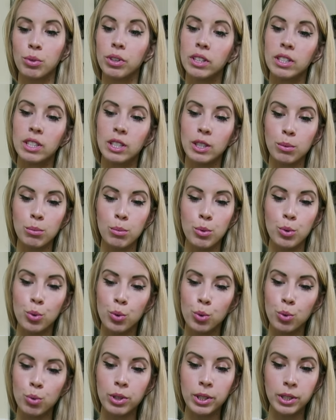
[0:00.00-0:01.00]
really
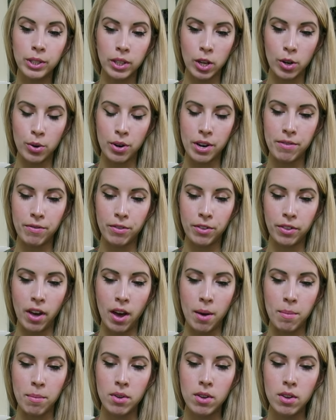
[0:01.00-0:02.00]
smooth slurry for
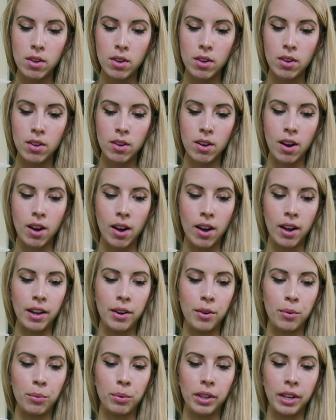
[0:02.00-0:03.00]
them
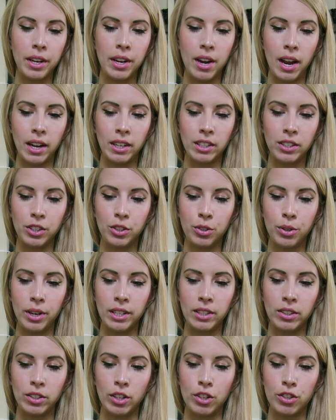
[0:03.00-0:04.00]
and a really nice
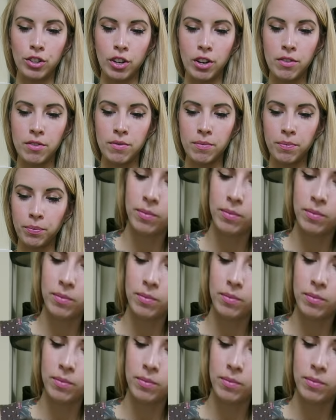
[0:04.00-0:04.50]
transition.